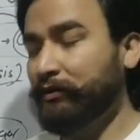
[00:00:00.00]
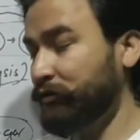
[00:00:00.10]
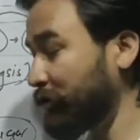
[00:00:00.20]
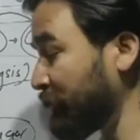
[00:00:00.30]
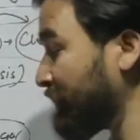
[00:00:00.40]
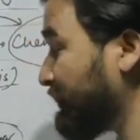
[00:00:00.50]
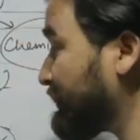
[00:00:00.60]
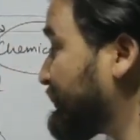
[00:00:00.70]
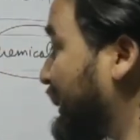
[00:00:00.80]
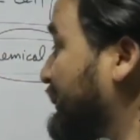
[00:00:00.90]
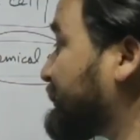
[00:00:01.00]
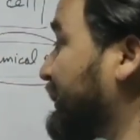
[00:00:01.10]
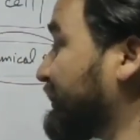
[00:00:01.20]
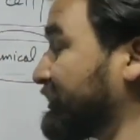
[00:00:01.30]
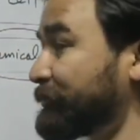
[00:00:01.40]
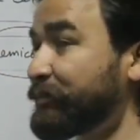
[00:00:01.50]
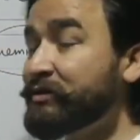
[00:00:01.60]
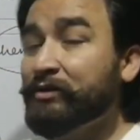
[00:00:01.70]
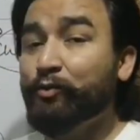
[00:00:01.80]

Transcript: So the charge carriers means